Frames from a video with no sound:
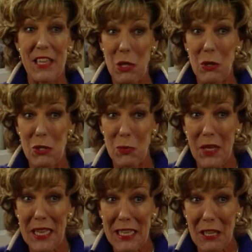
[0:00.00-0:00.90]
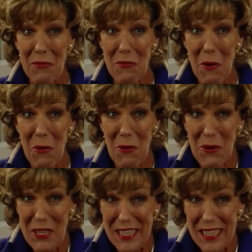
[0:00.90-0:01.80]
also be little
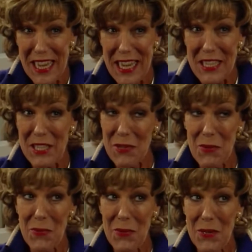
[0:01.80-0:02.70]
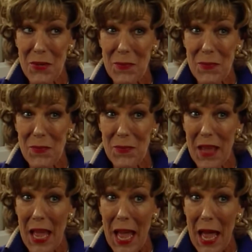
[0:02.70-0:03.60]
rogues. So,
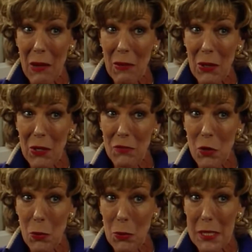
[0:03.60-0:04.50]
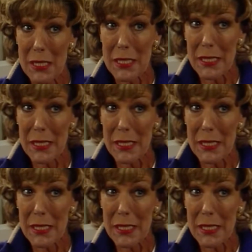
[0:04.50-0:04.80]
how long have you and...